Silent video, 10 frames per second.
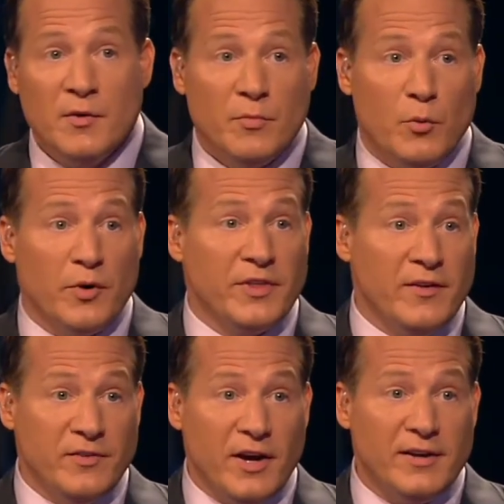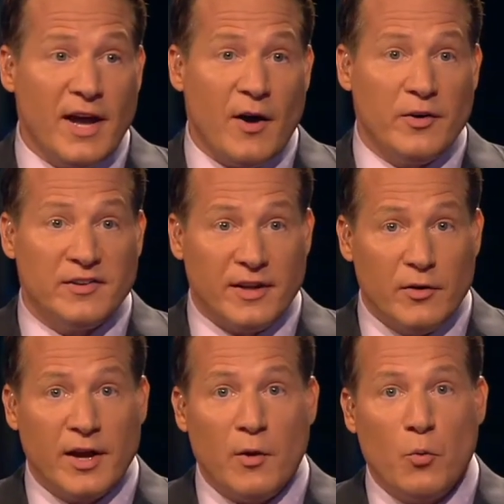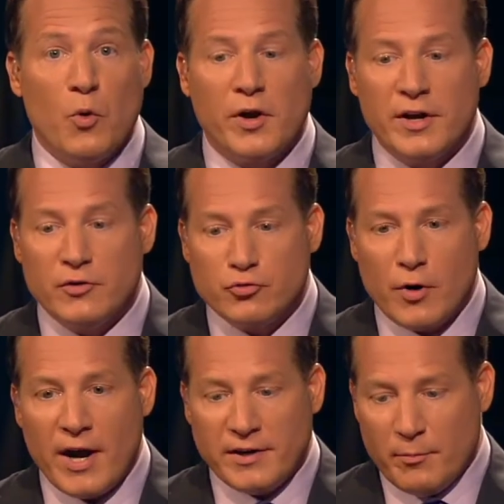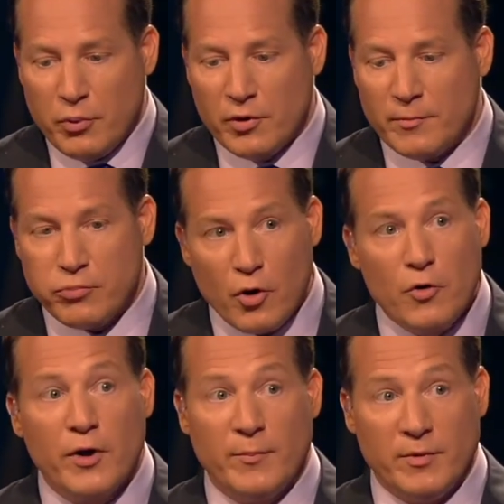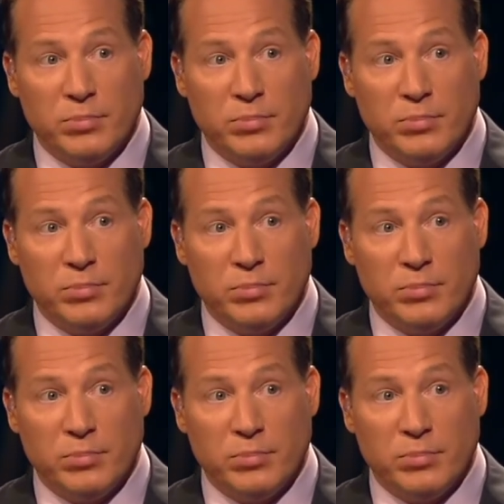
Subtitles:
But what they've done now is say, okay, we're going to try to put a program in